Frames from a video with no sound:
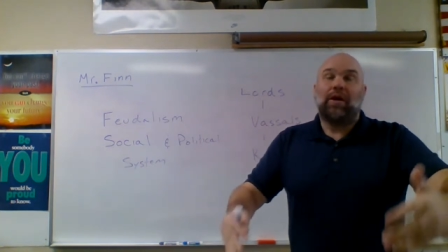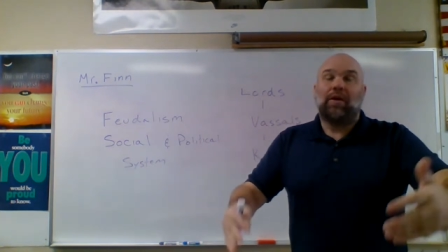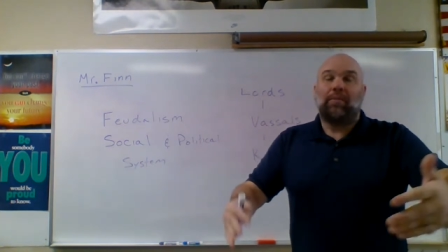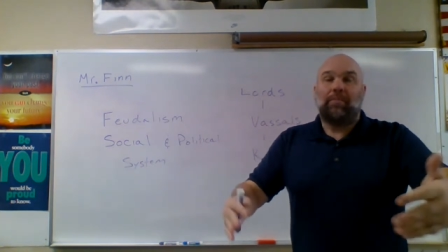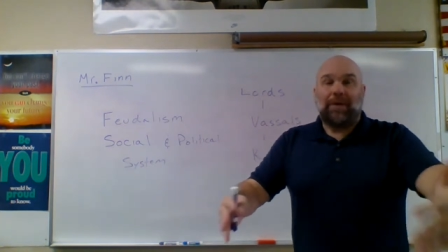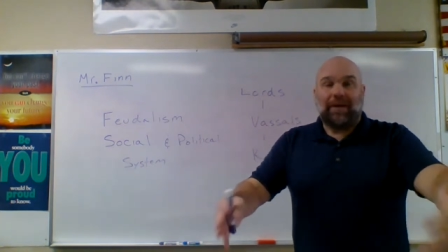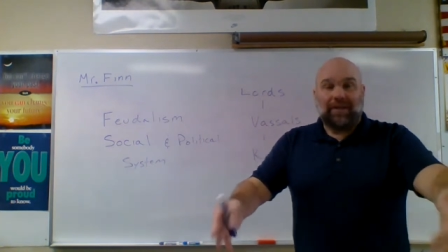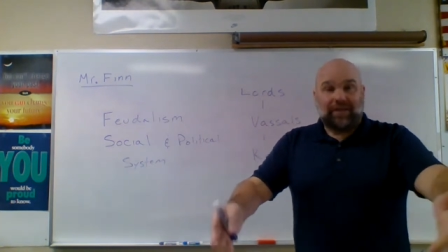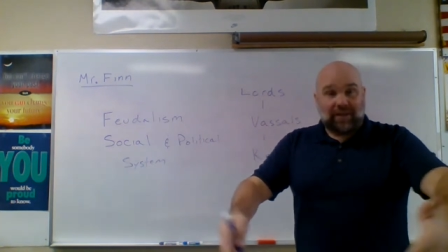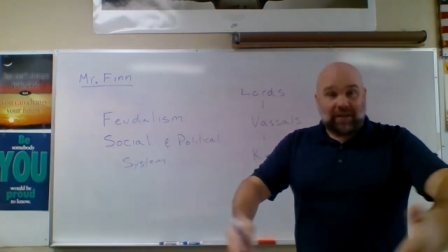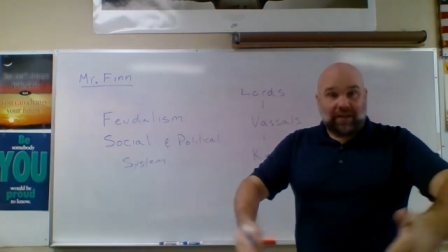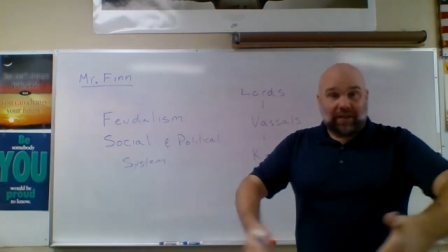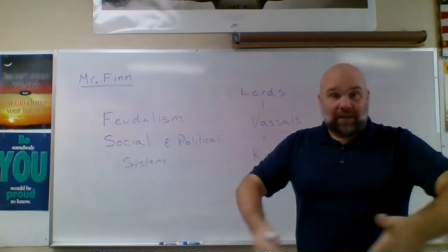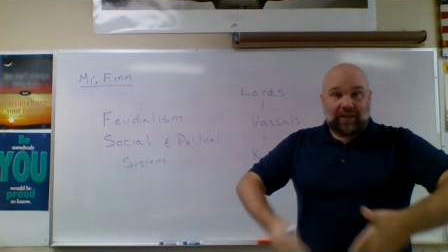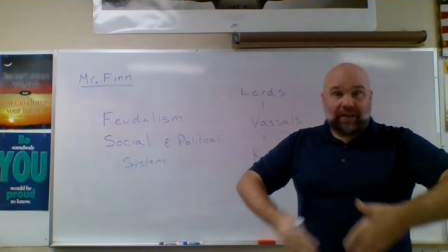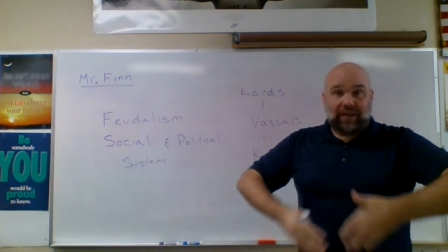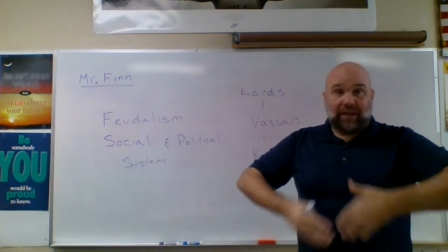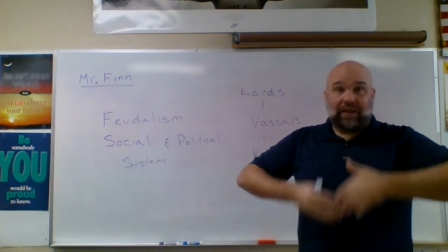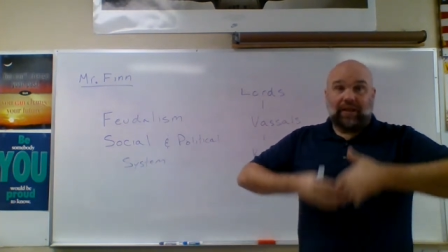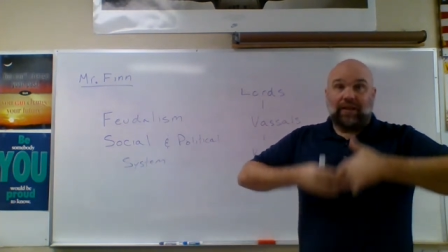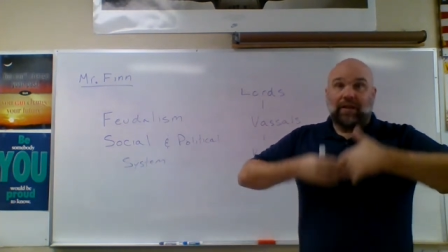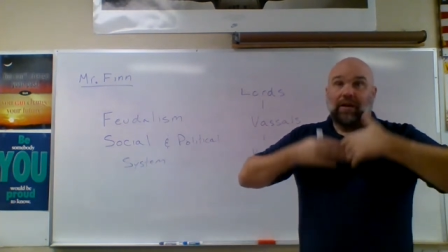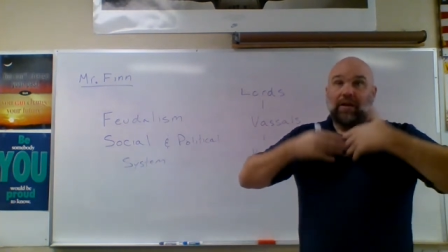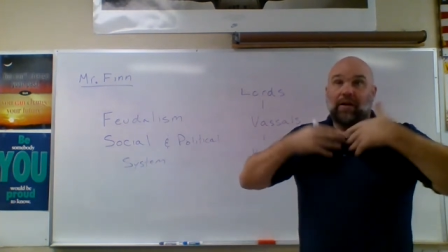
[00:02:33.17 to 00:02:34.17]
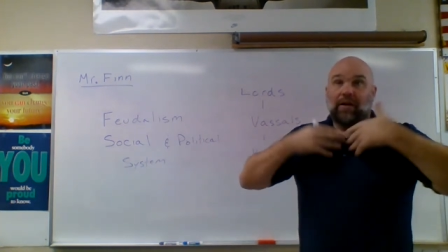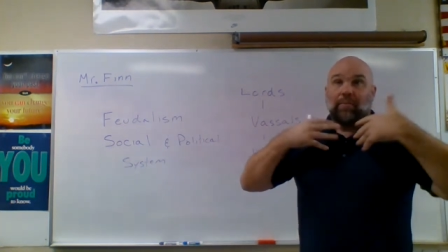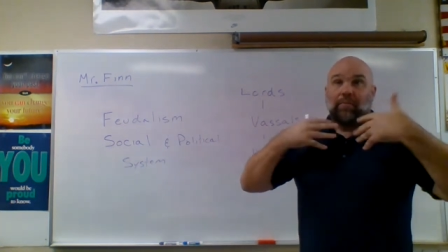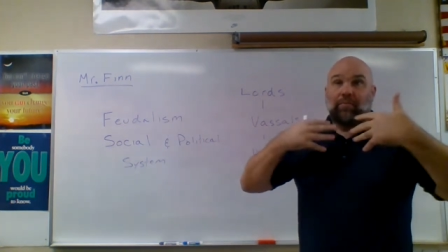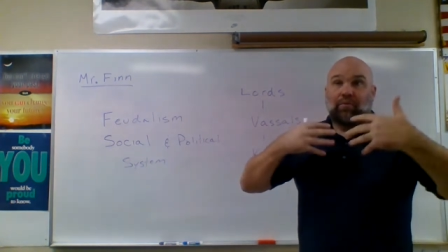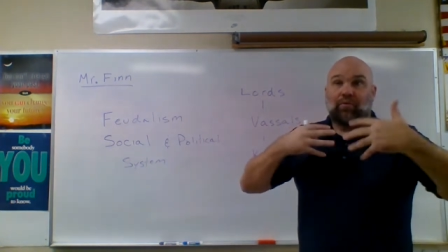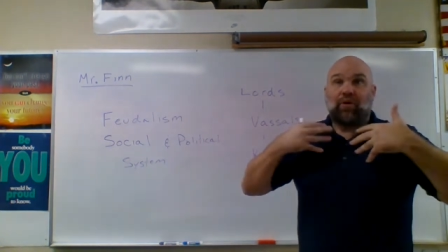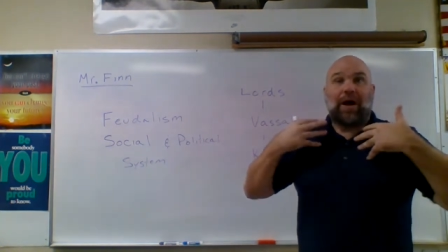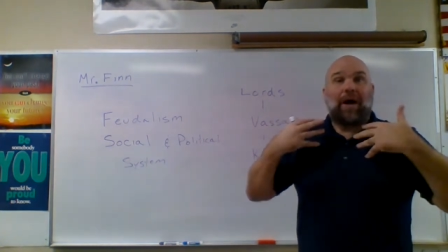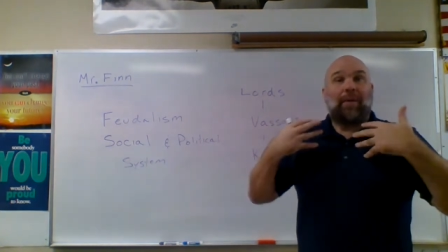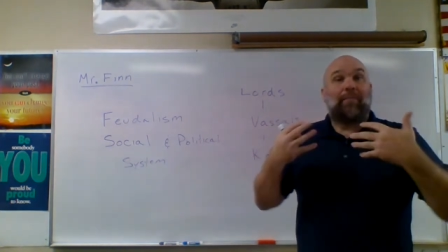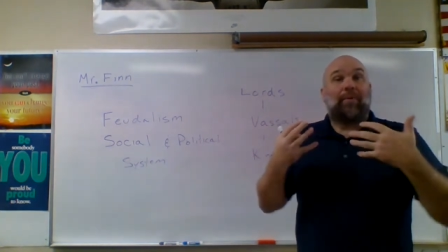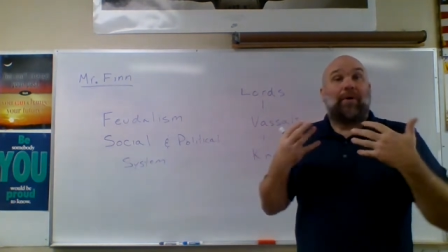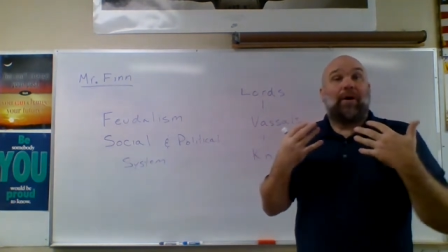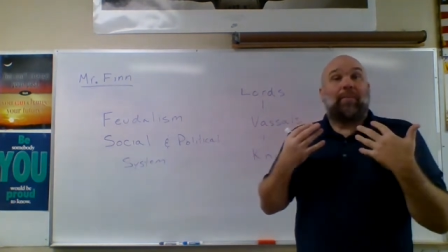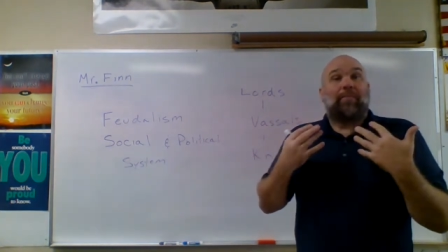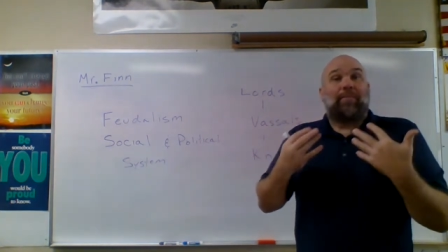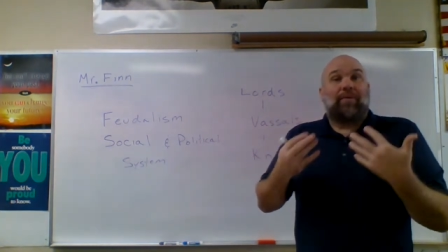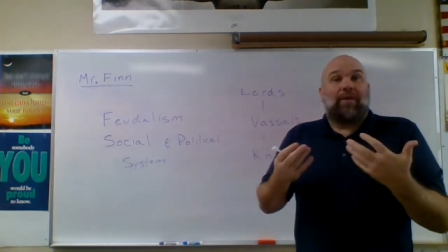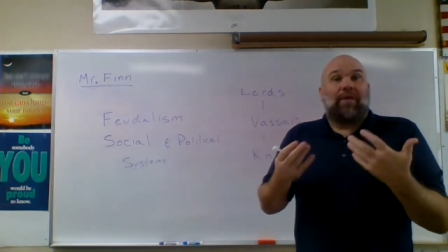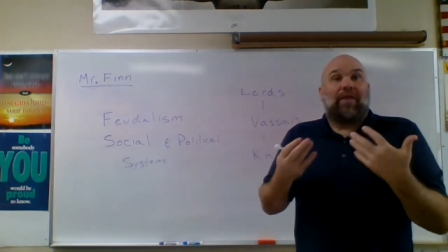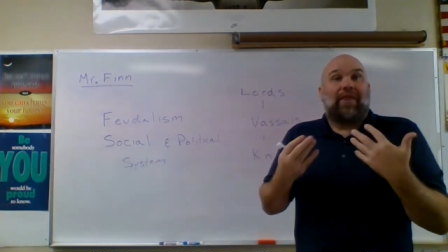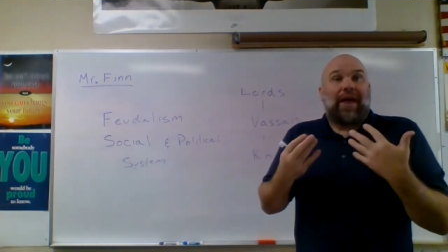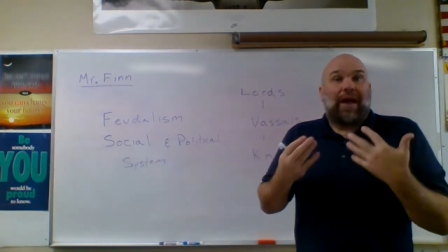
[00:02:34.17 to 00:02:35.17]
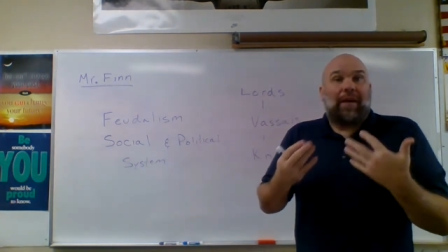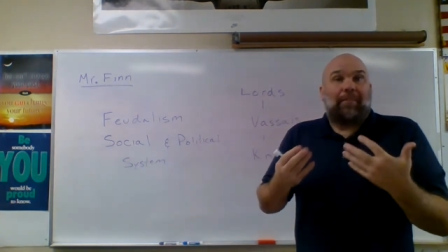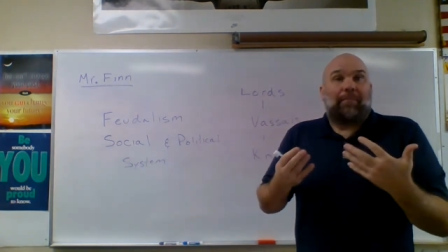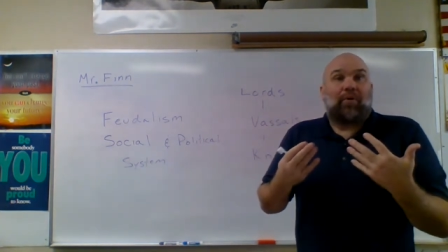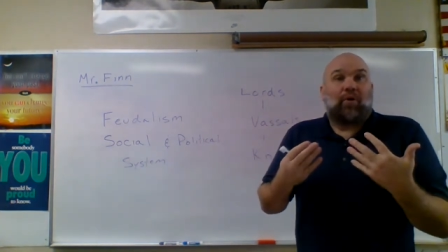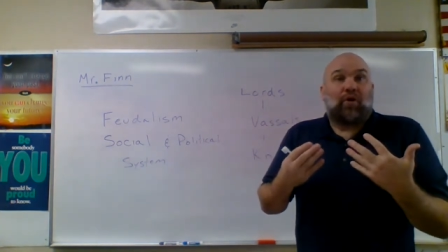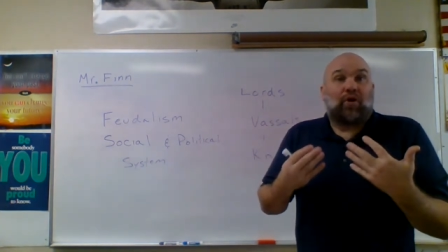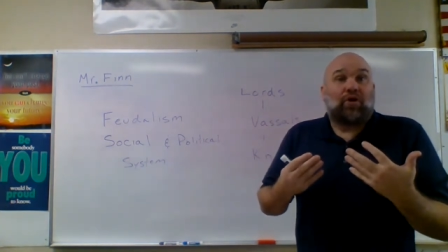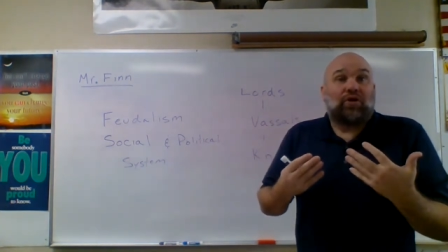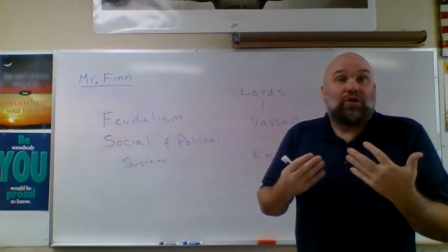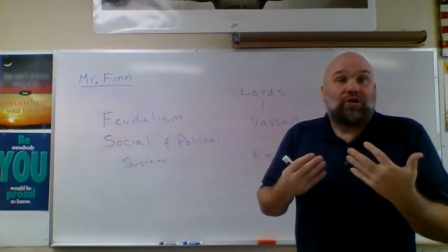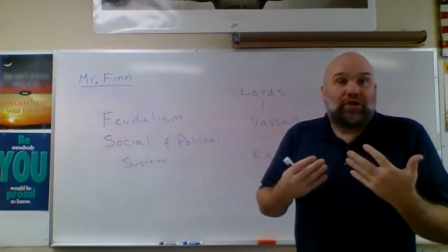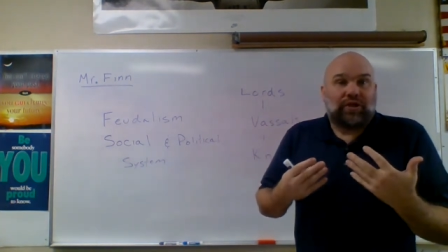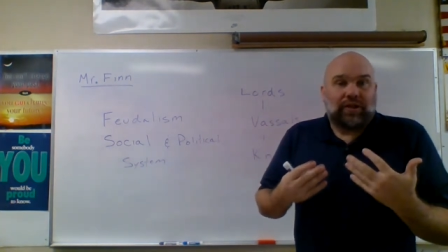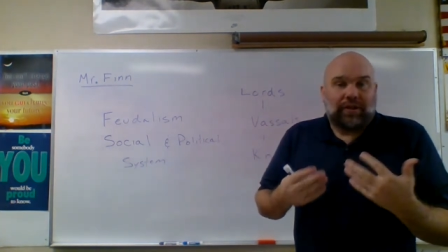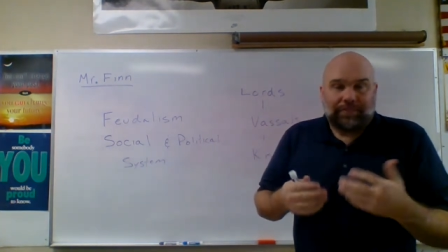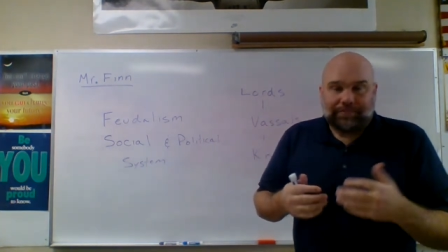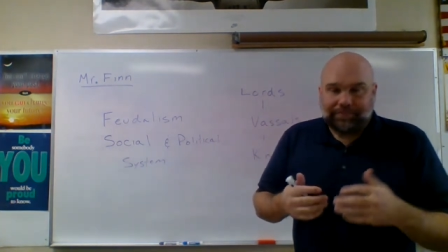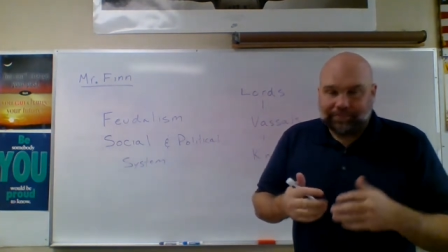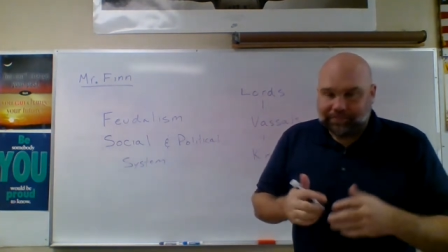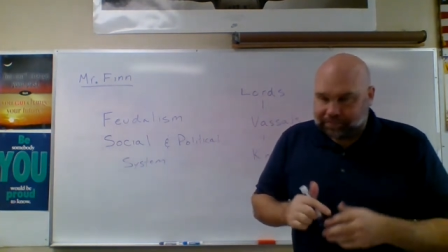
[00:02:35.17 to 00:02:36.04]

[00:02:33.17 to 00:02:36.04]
basically prop up that person.